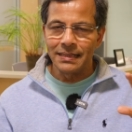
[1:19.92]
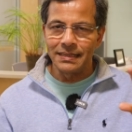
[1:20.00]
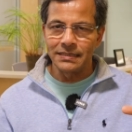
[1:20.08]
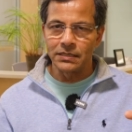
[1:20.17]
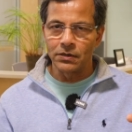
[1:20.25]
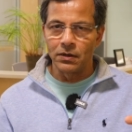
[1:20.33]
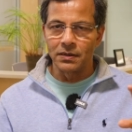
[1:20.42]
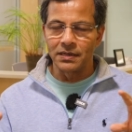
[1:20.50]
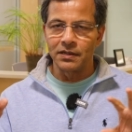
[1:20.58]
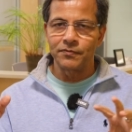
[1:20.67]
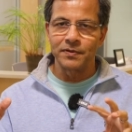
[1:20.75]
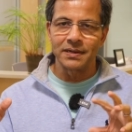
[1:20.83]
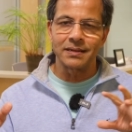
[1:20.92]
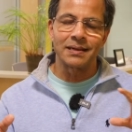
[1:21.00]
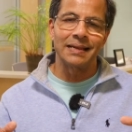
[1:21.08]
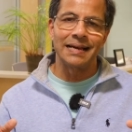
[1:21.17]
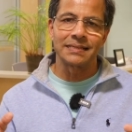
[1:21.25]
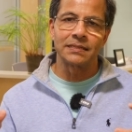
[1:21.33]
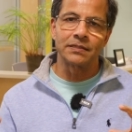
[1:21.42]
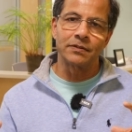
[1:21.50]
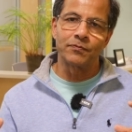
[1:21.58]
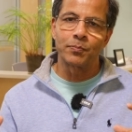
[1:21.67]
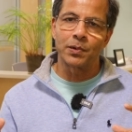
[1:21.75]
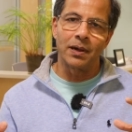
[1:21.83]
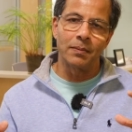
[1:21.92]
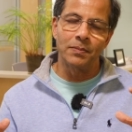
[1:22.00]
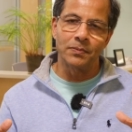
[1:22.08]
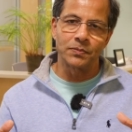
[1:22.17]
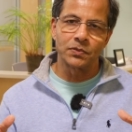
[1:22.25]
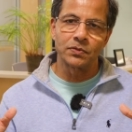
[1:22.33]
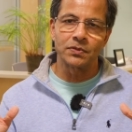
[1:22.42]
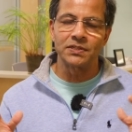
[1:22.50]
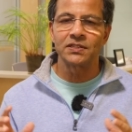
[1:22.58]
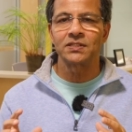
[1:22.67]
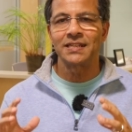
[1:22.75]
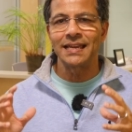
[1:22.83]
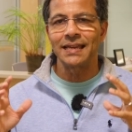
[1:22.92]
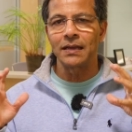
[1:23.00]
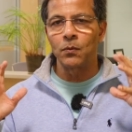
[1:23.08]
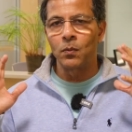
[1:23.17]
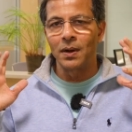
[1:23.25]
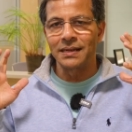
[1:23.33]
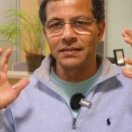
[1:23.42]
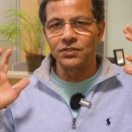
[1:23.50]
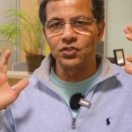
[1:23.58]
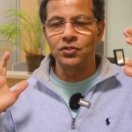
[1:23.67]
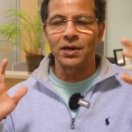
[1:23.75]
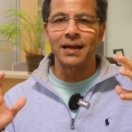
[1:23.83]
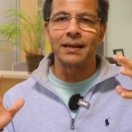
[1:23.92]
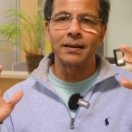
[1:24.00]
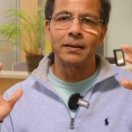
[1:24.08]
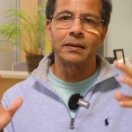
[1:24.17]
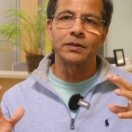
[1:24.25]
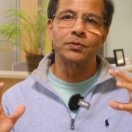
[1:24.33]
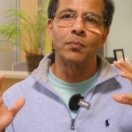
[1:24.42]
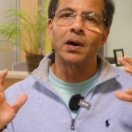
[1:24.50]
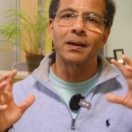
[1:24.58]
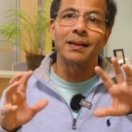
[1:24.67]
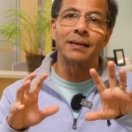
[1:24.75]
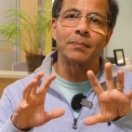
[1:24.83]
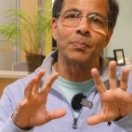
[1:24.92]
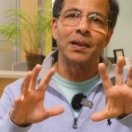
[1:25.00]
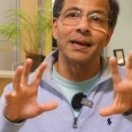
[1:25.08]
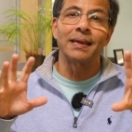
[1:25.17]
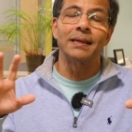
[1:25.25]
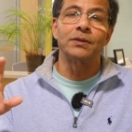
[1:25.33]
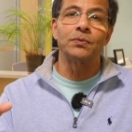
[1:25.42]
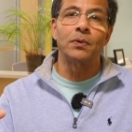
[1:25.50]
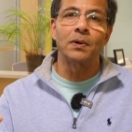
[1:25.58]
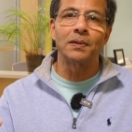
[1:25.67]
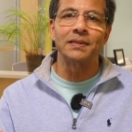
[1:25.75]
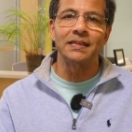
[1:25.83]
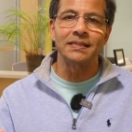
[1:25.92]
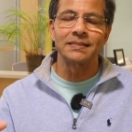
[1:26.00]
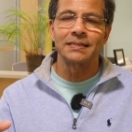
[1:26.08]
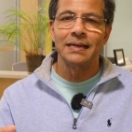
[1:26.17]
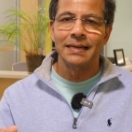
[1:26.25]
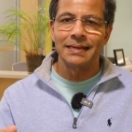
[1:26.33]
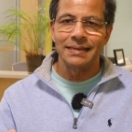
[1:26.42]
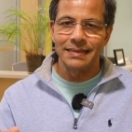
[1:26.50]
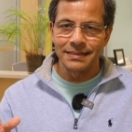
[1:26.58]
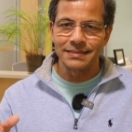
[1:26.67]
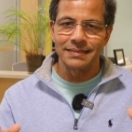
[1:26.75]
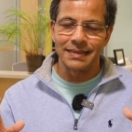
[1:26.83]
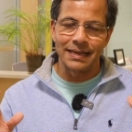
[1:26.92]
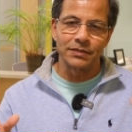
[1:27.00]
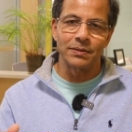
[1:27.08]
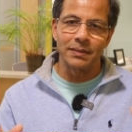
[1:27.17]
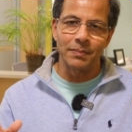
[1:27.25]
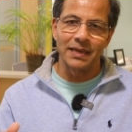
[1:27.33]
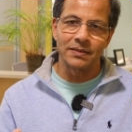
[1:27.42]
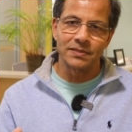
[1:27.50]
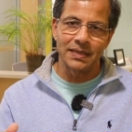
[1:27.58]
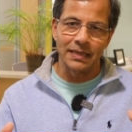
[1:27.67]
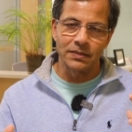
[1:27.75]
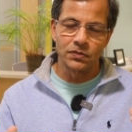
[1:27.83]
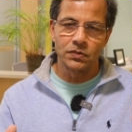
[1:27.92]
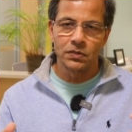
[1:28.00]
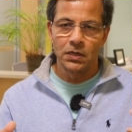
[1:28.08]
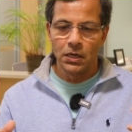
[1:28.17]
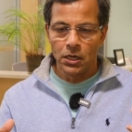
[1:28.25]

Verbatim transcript: these are all different classes of problems. So just taking one giant large model and applying it to all these doesn't actually make sense.